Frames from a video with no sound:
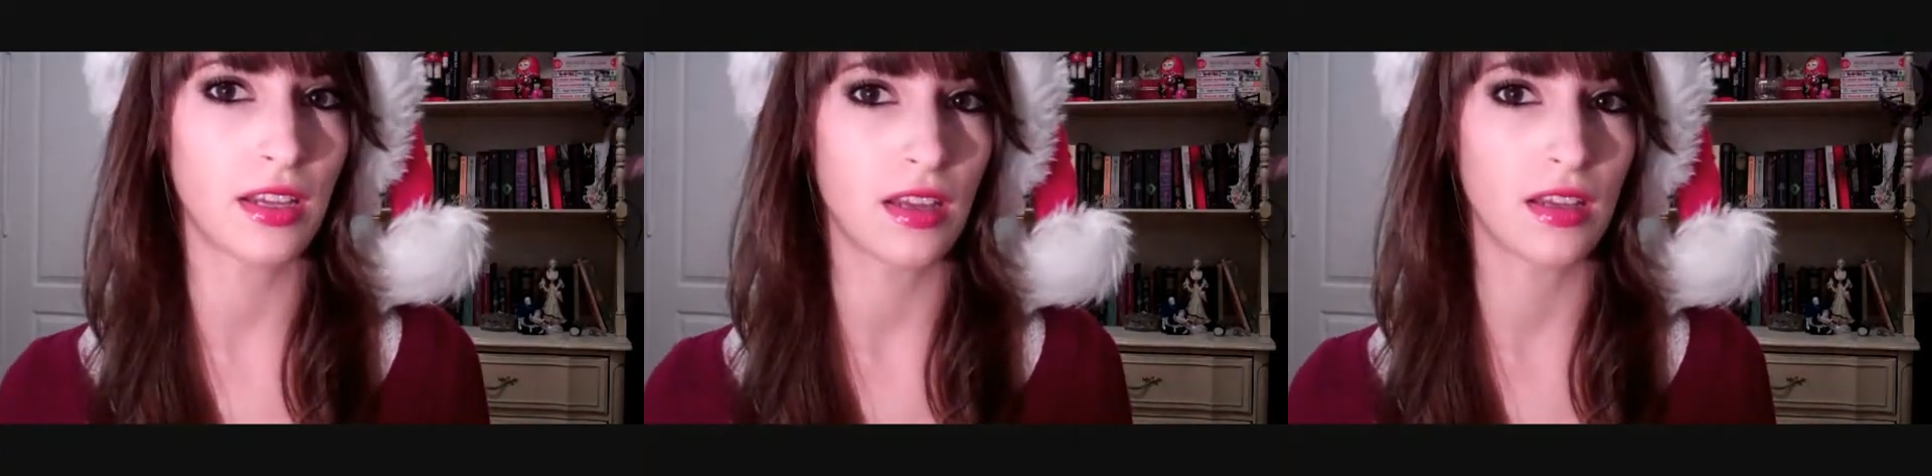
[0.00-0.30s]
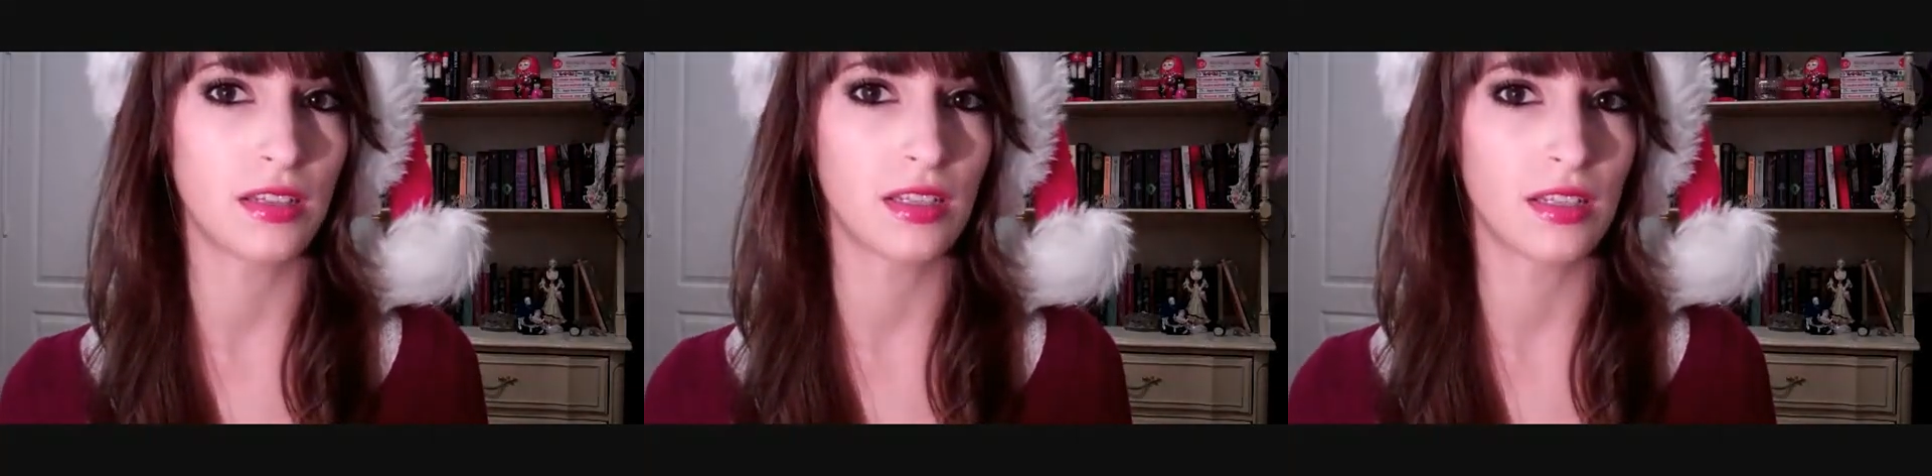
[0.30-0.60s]

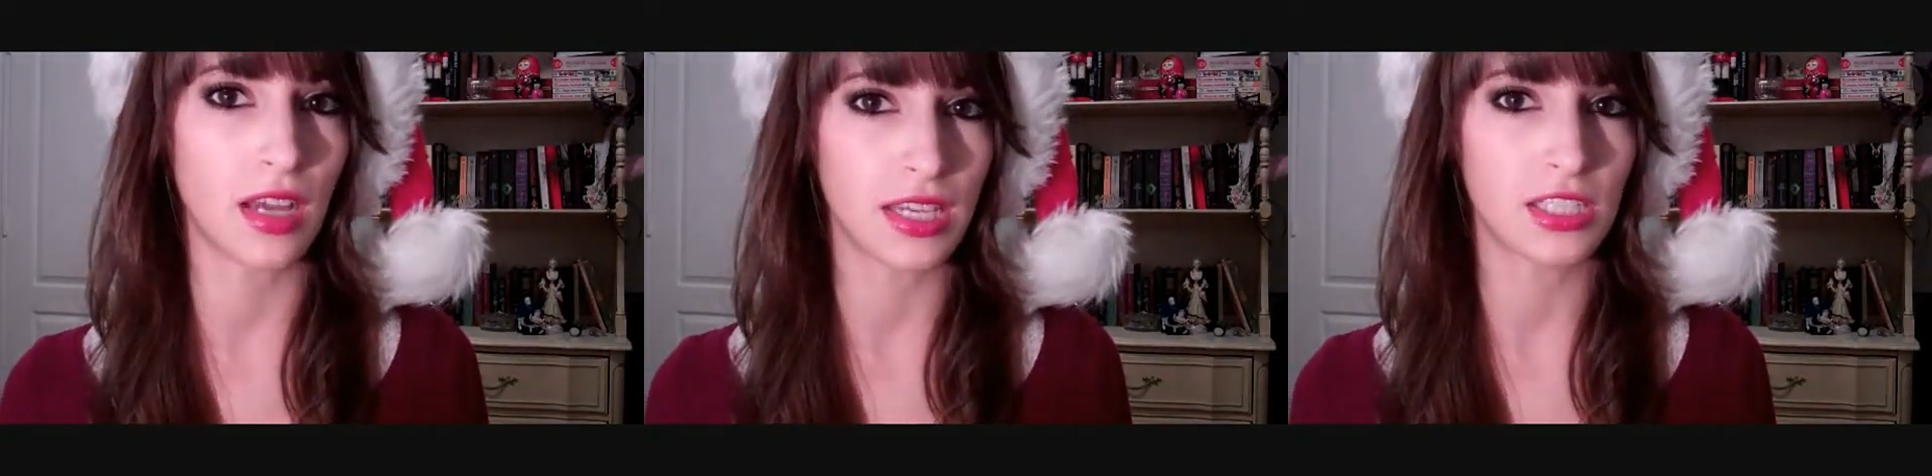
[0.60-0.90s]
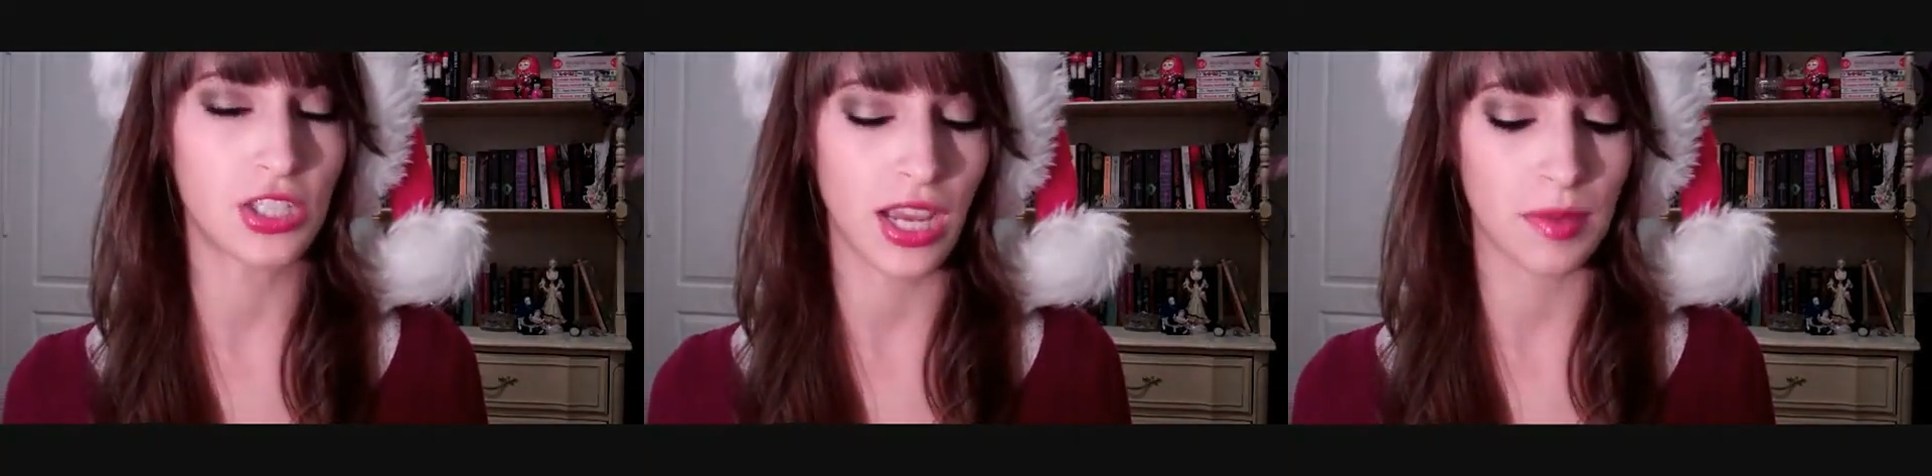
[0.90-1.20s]
a
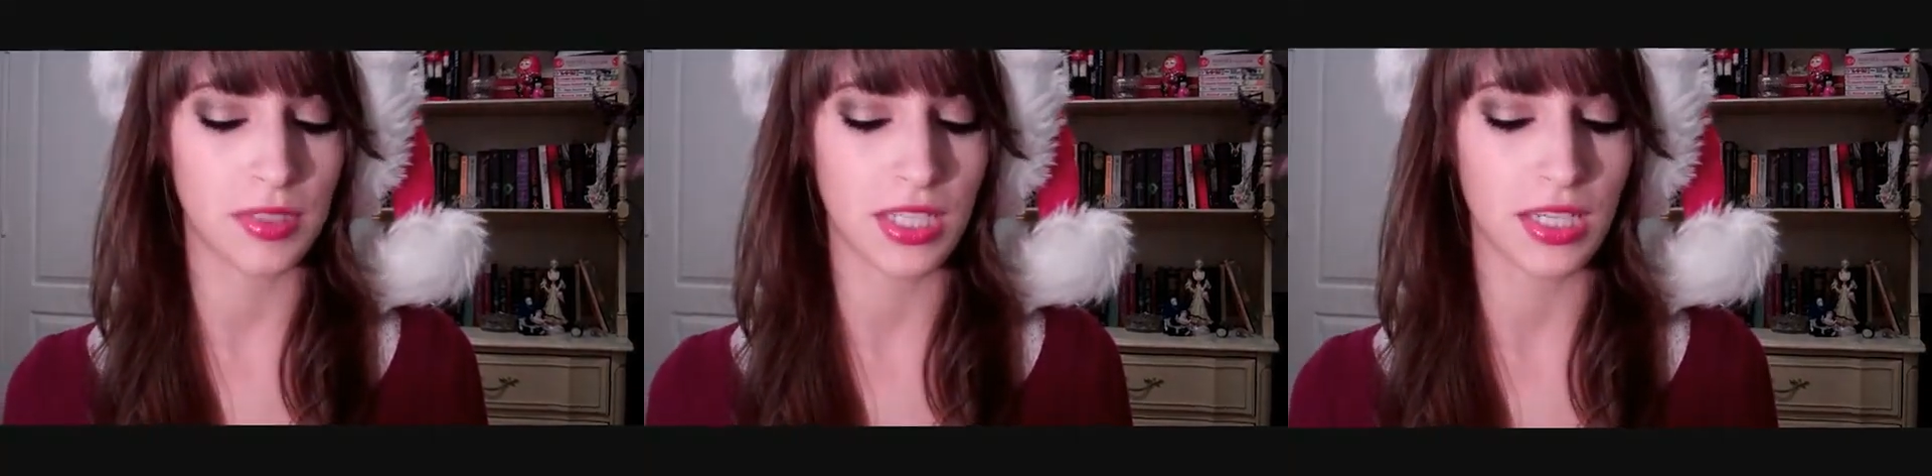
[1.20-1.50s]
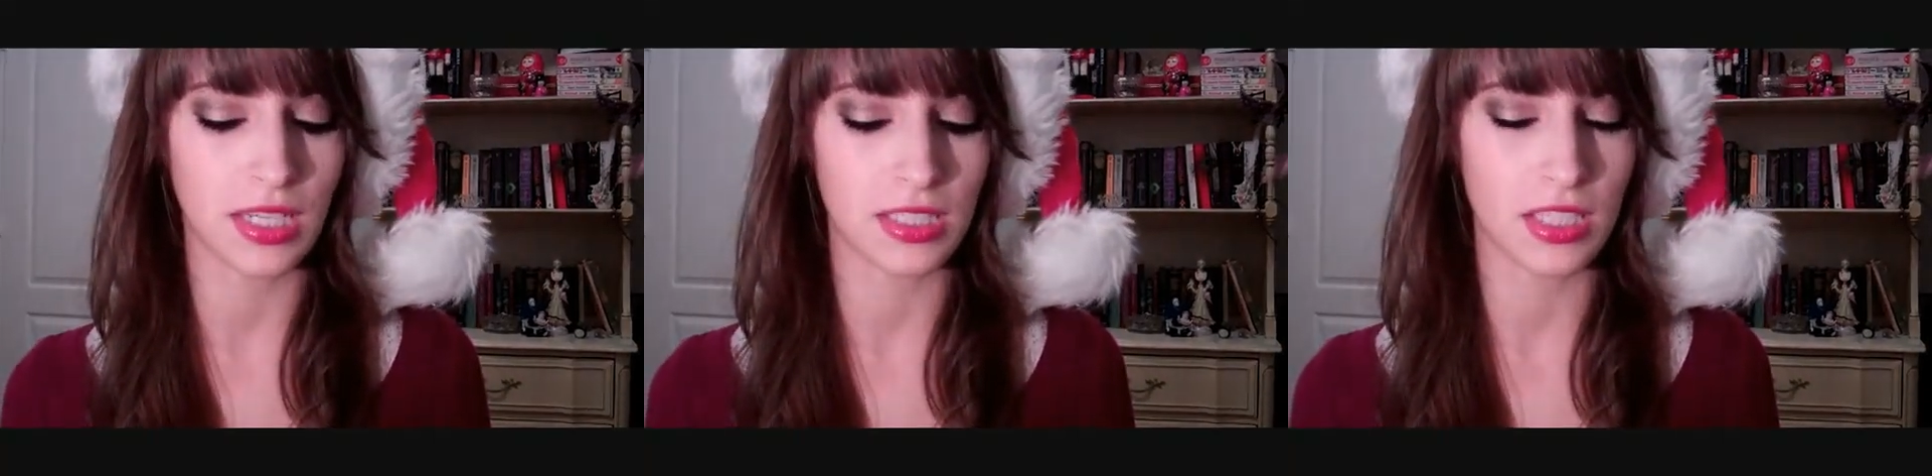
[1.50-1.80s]
nice
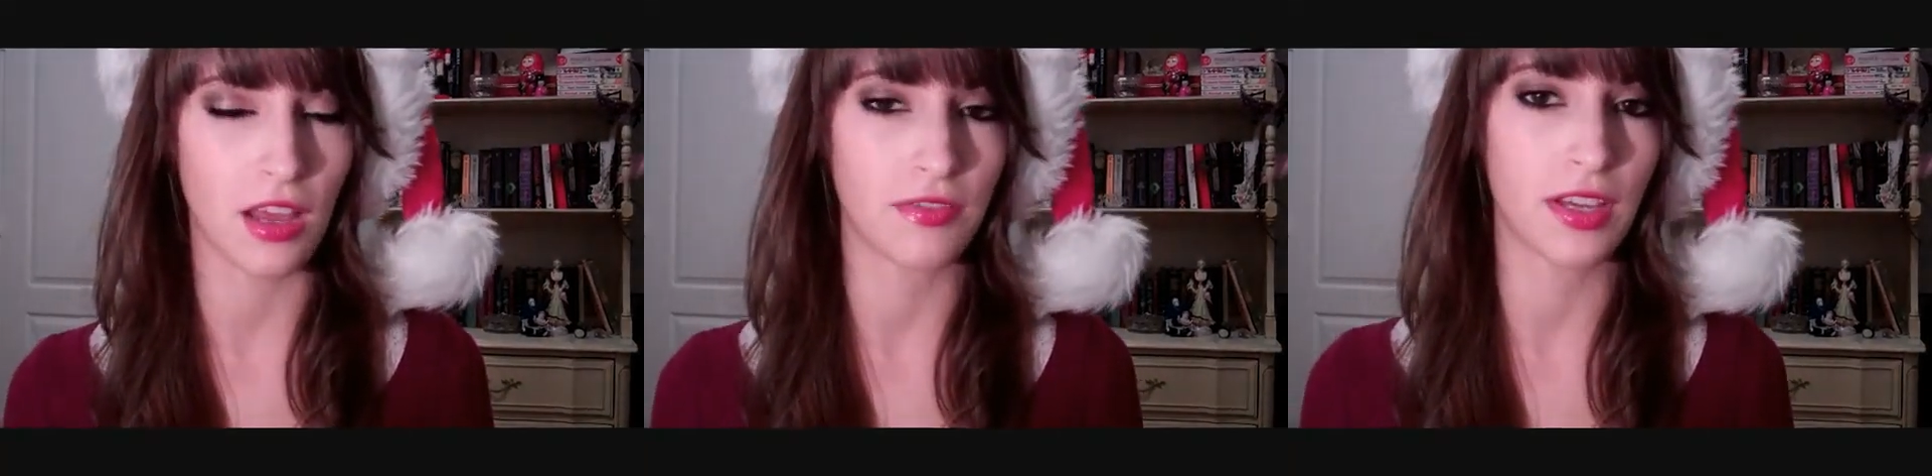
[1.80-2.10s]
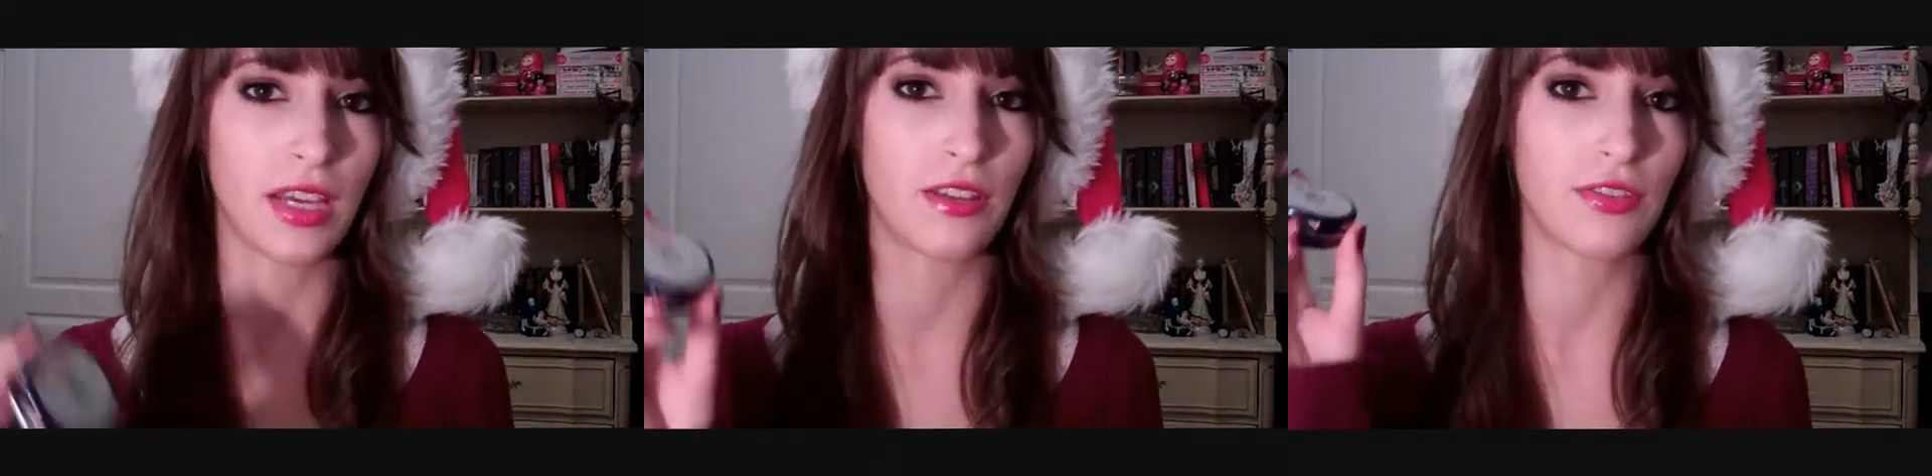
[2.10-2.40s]
chapstick and stuff,
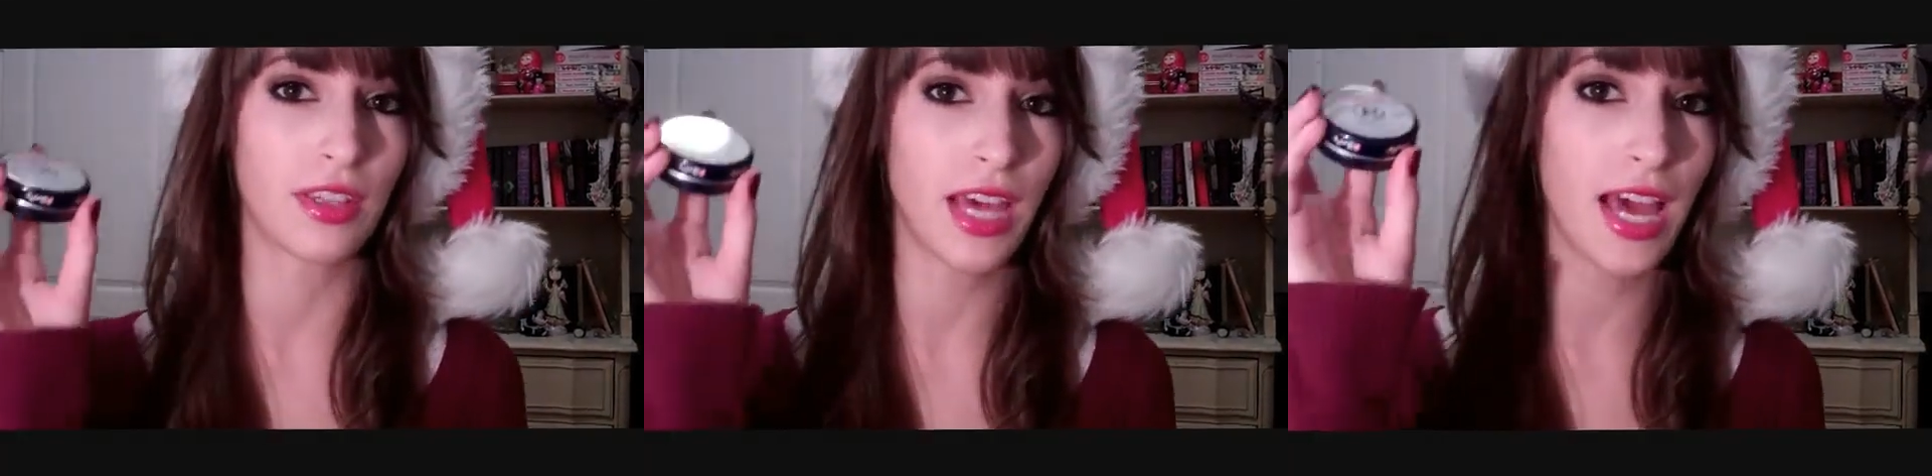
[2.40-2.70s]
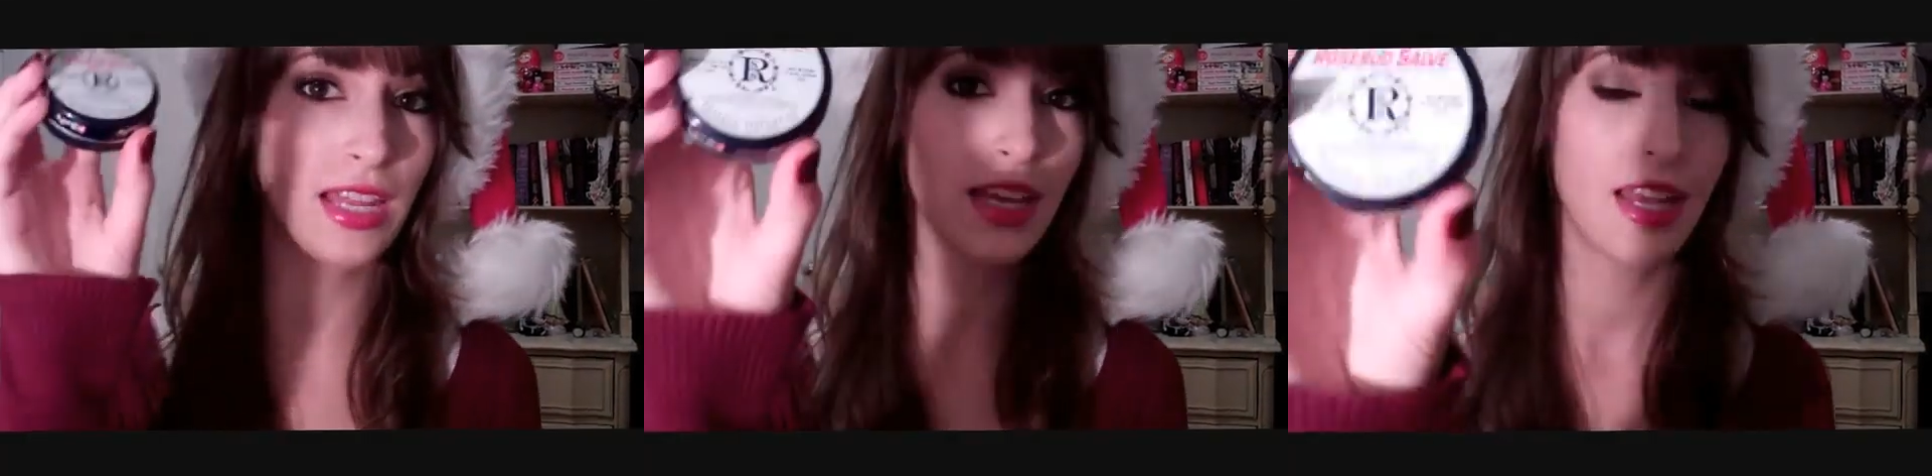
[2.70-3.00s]
and for
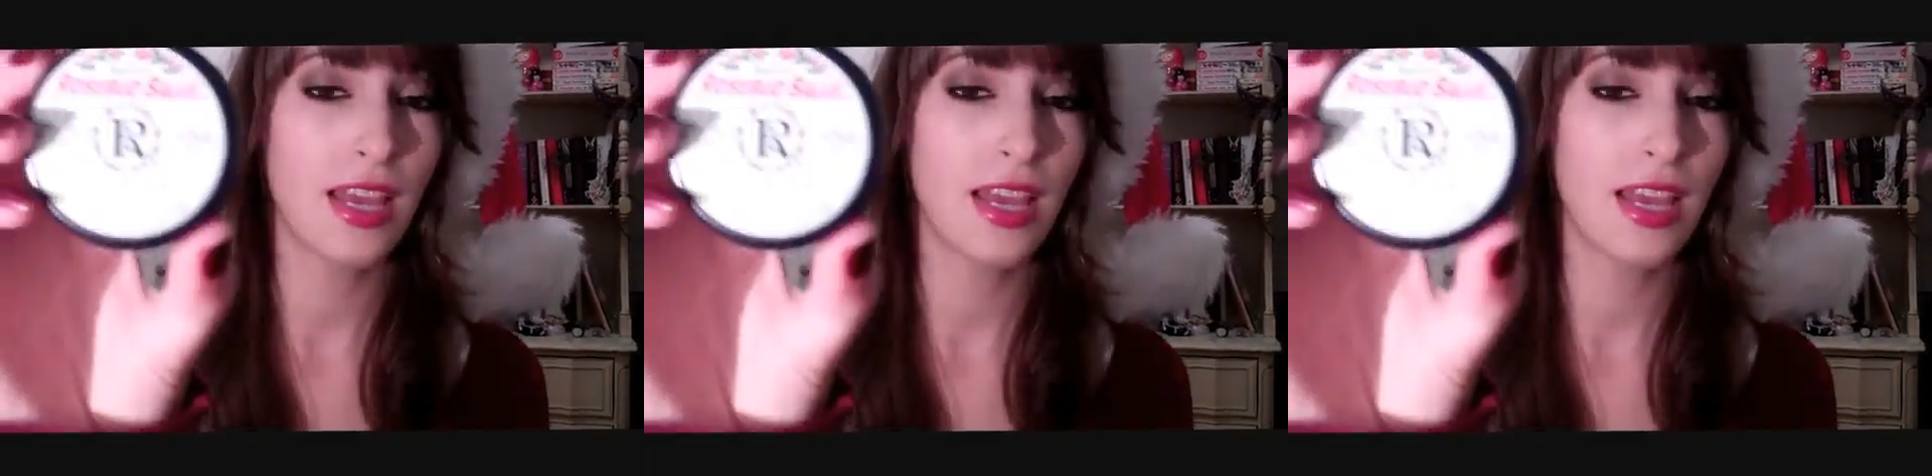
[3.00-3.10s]
that,